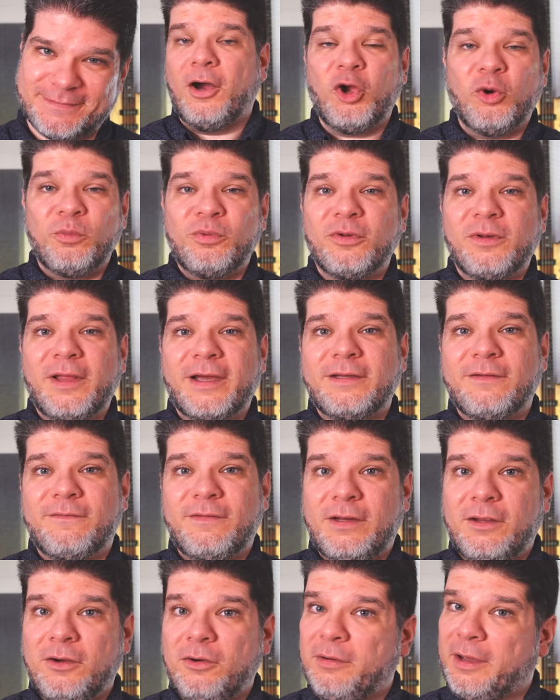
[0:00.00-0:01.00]
I hope you liked the
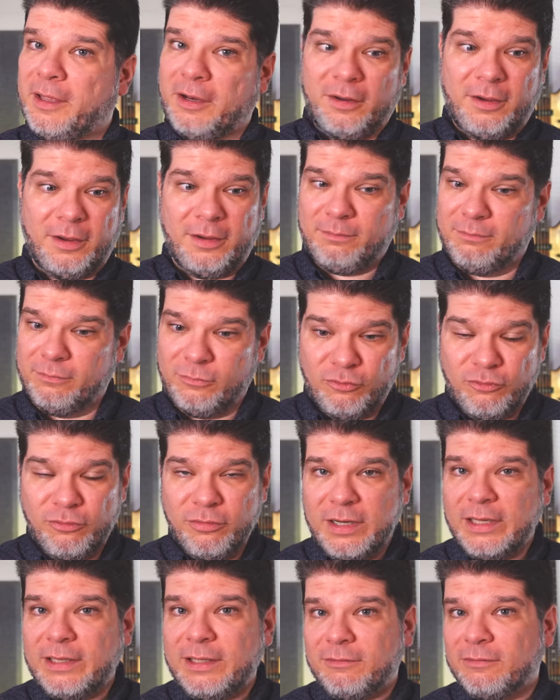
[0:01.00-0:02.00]
video, and I'm
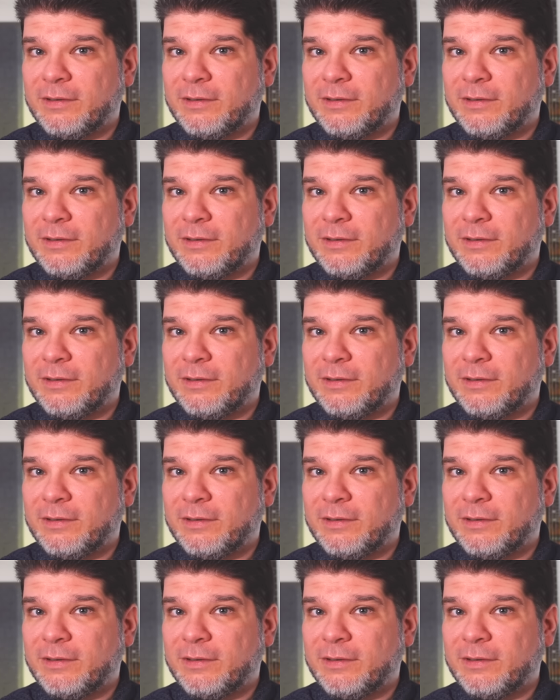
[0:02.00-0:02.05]
really,